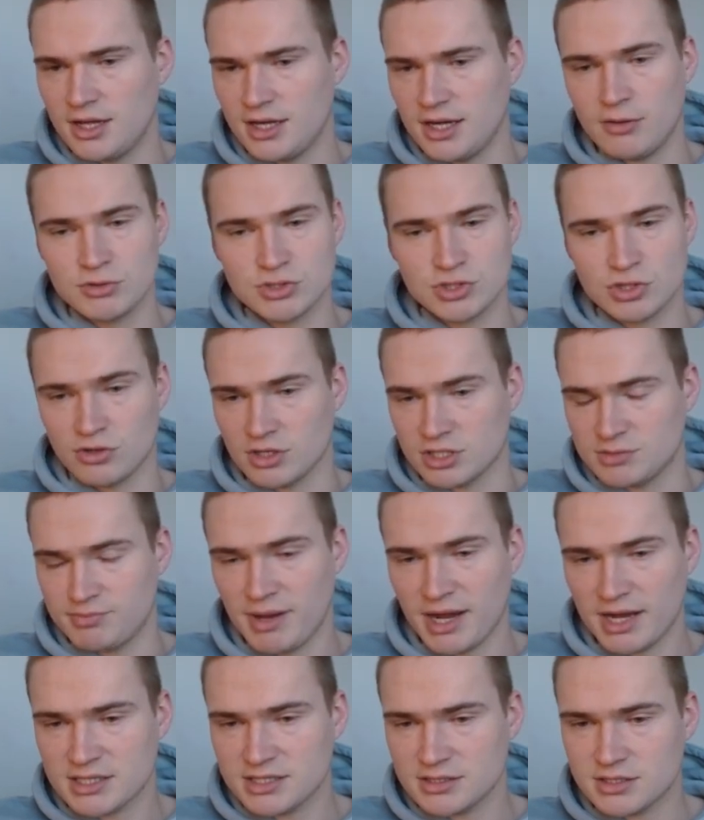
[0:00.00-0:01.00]
It was all
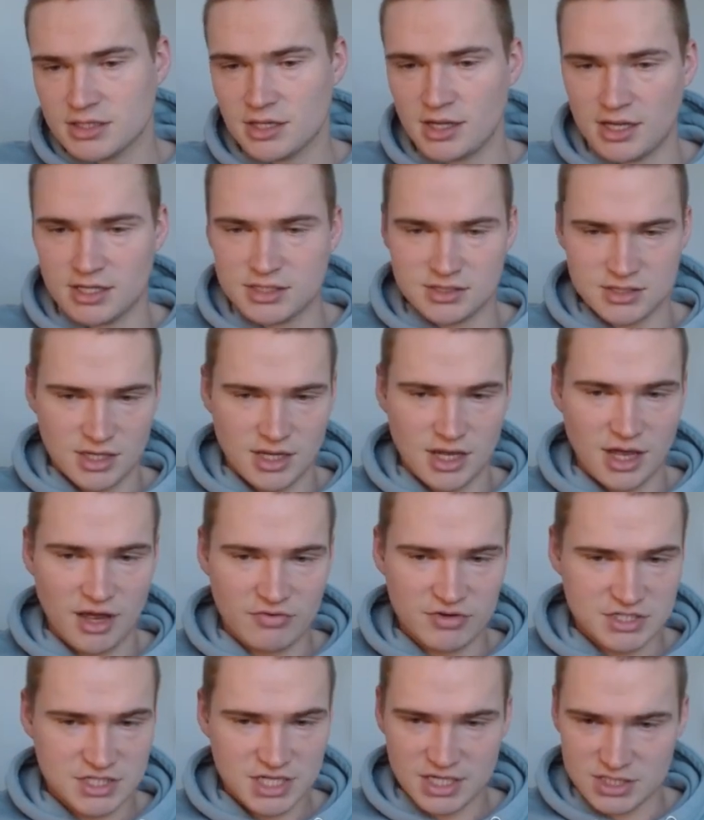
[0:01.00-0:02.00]
expected and uh,
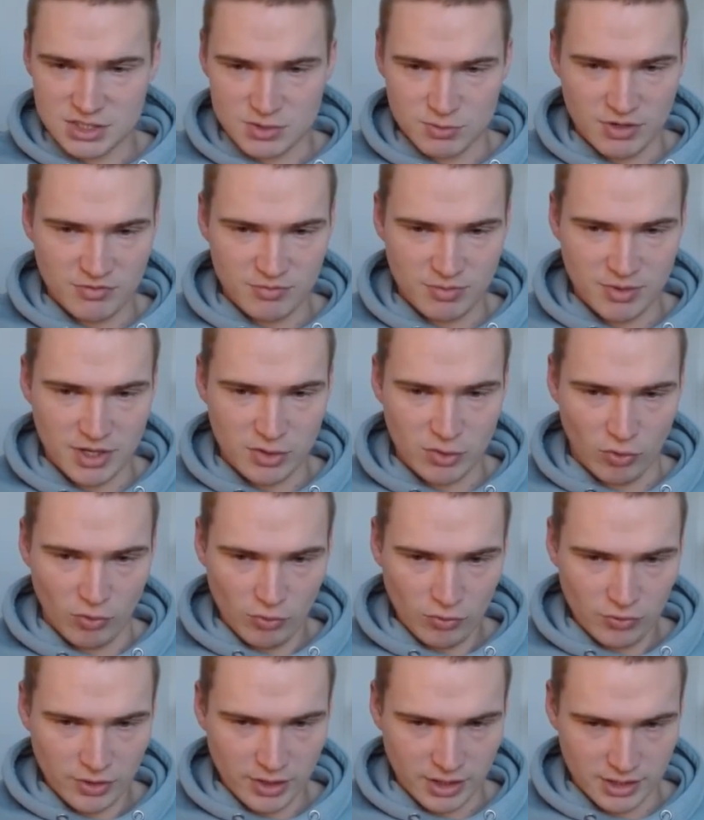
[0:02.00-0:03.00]
ever since we've been
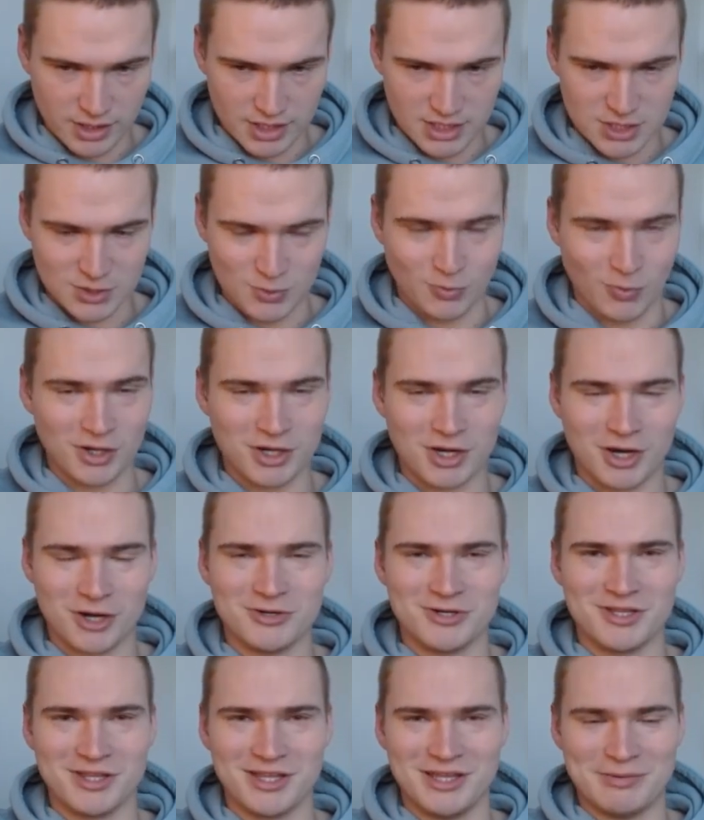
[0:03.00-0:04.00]
holding this
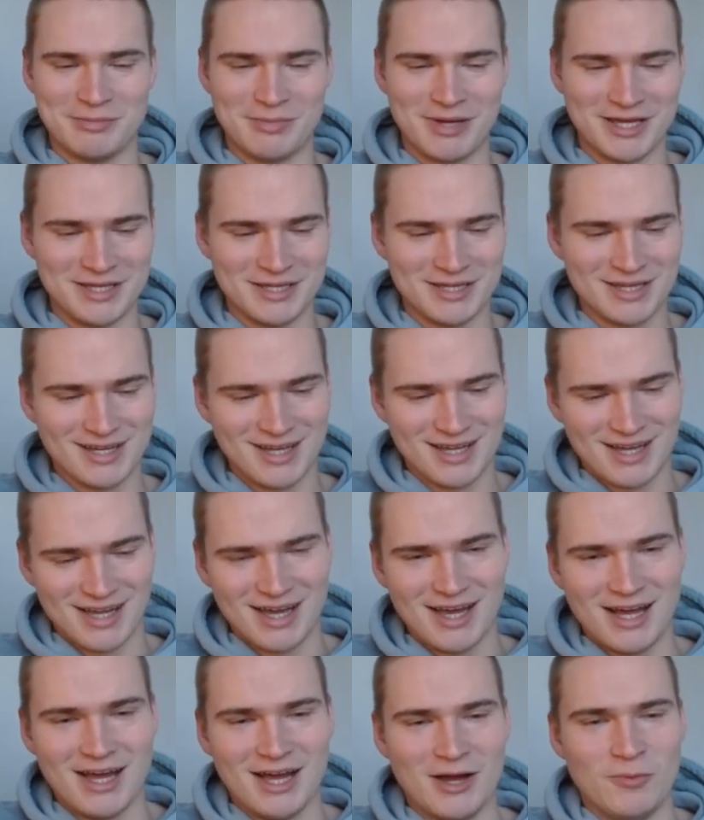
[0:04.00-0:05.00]
100 EMA
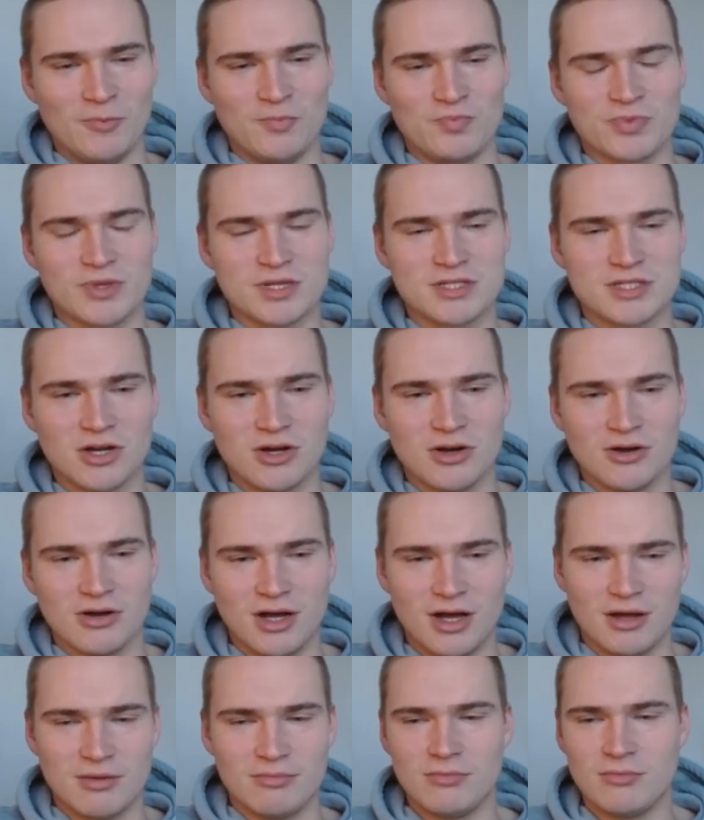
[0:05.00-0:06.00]
um, so
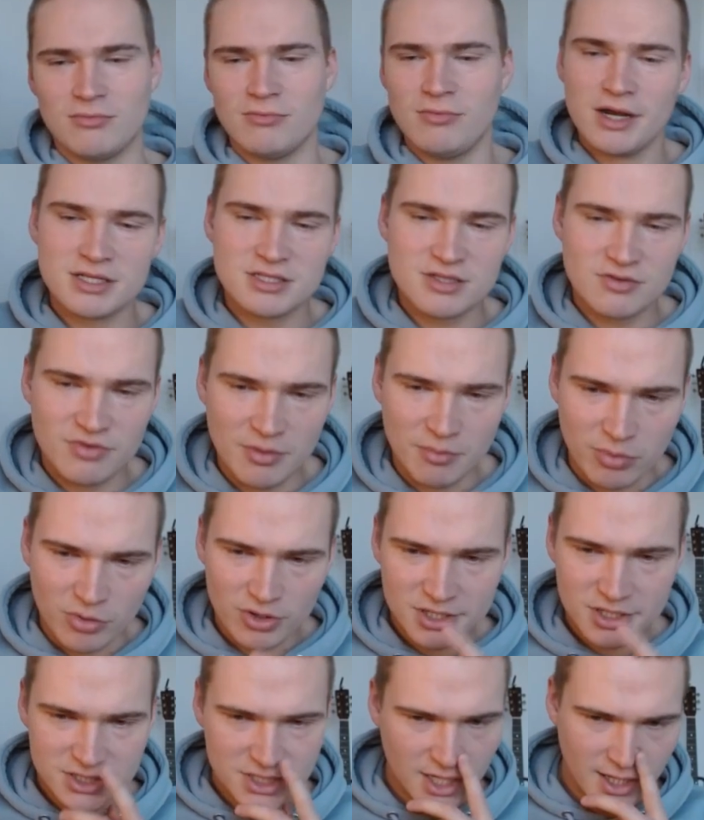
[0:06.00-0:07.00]
uh, relatively
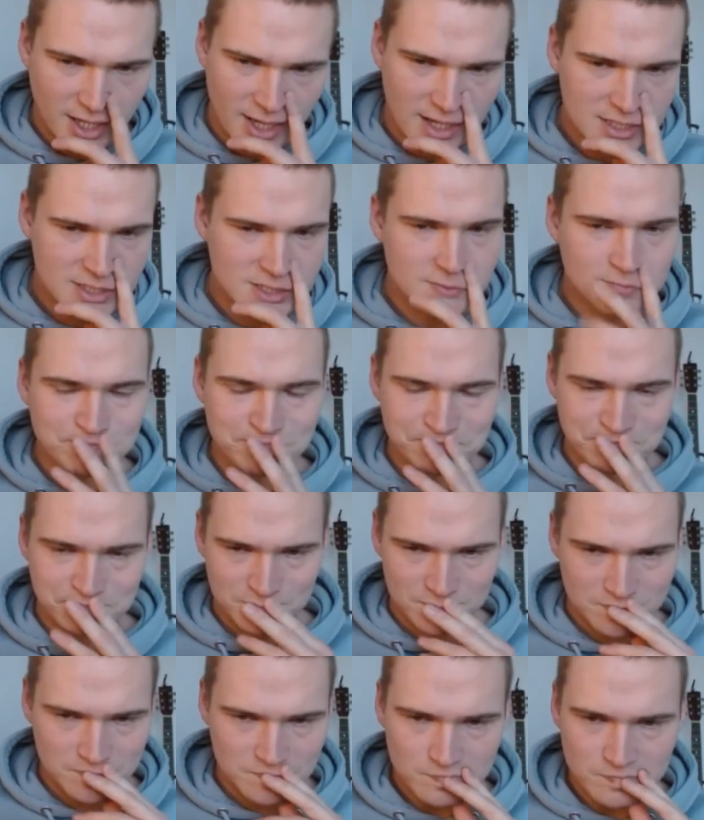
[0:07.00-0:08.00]
bullish, I guess.
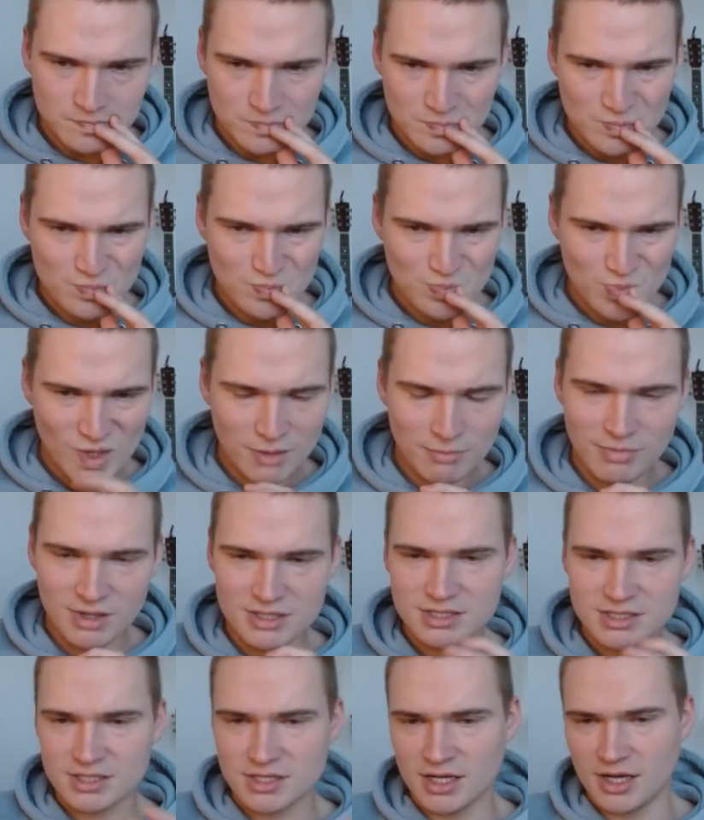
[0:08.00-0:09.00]

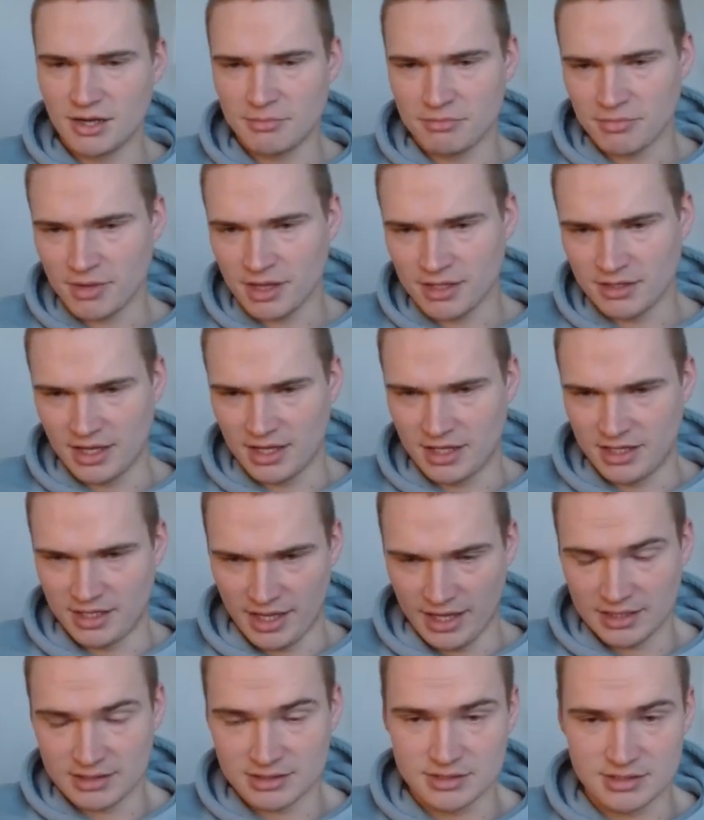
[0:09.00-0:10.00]
But um, in, in
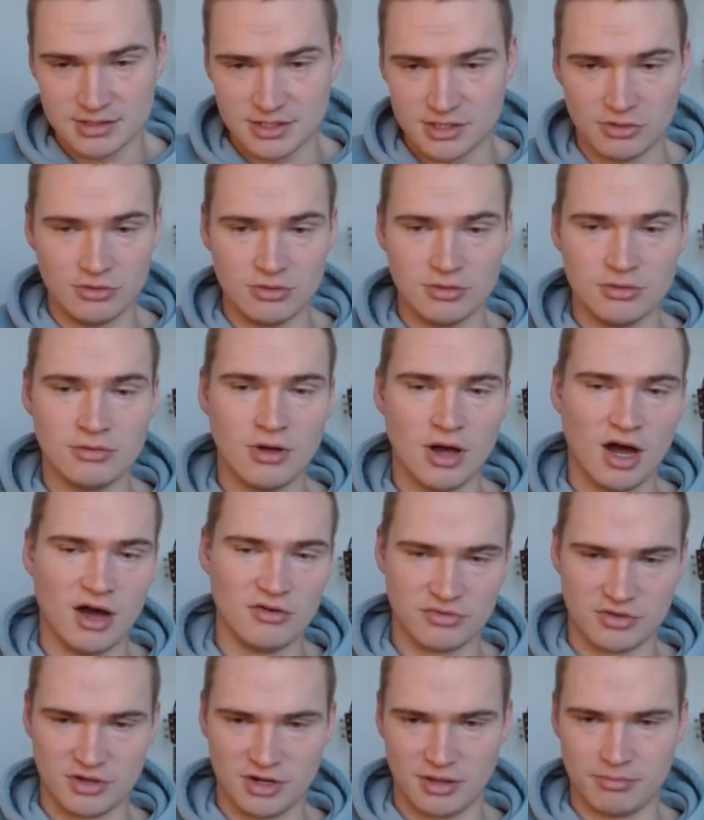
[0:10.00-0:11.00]
the end, still
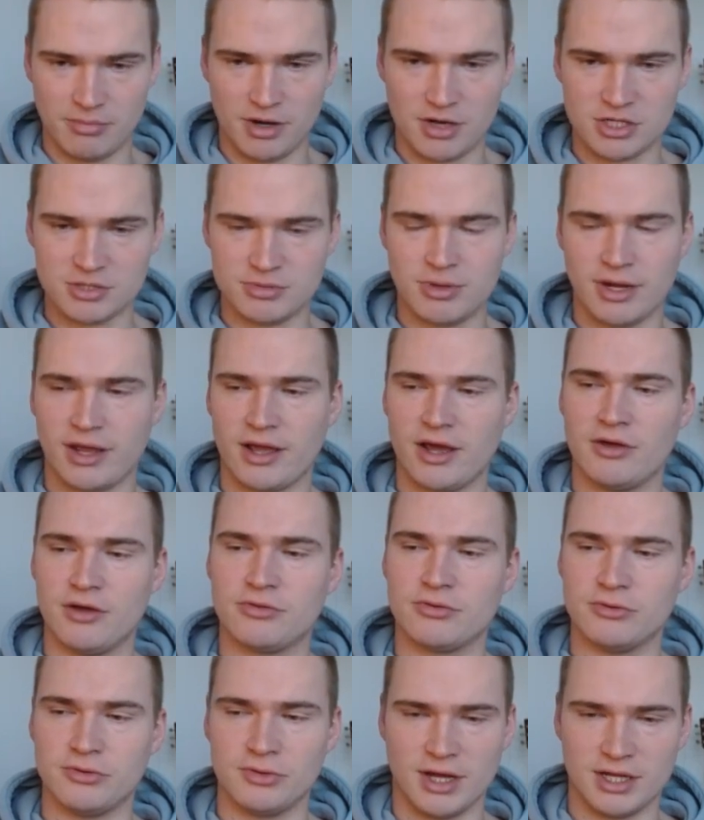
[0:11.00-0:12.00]
after that bearish
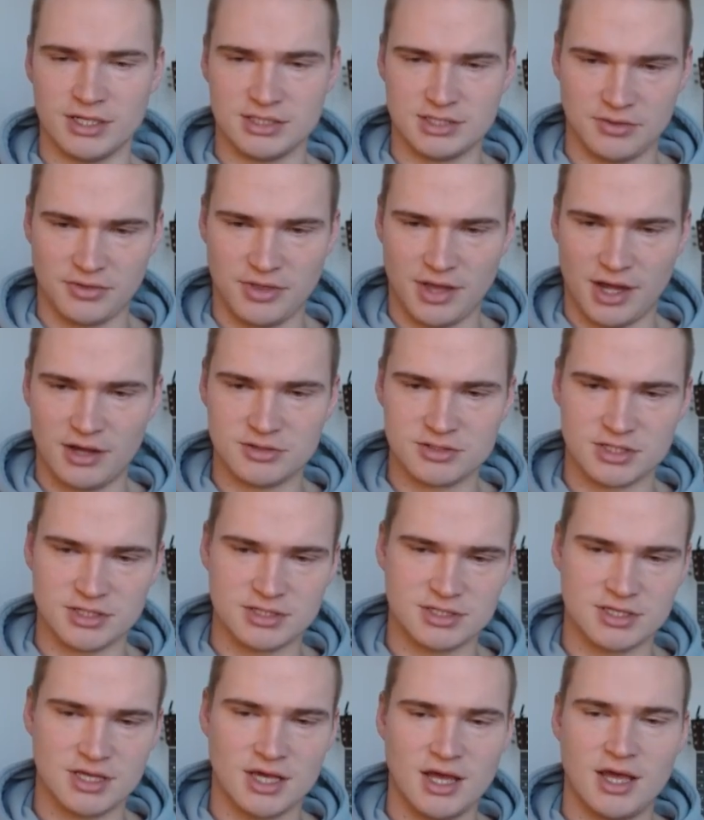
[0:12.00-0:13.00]
breakout through
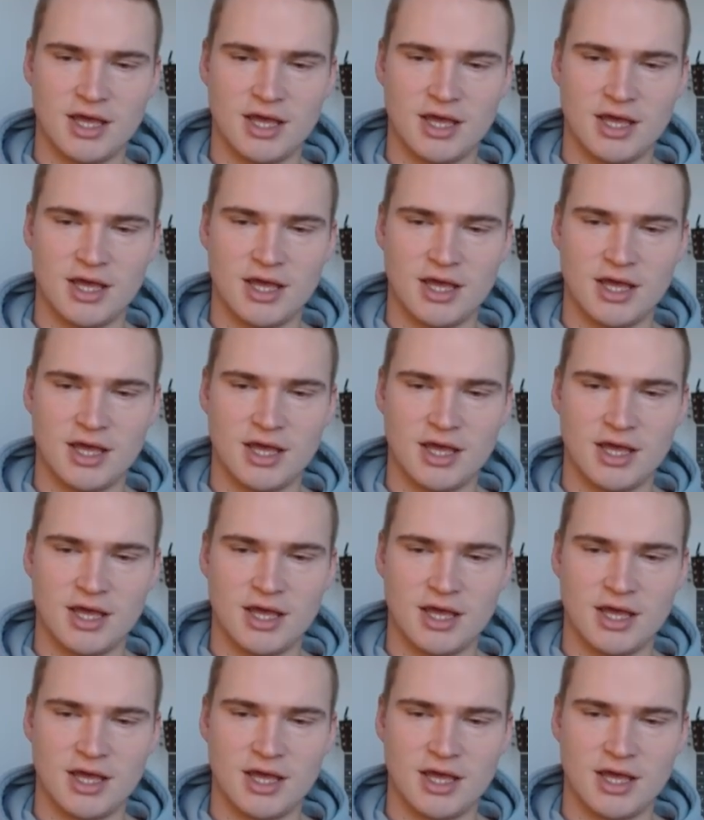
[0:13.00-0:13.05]
19,000,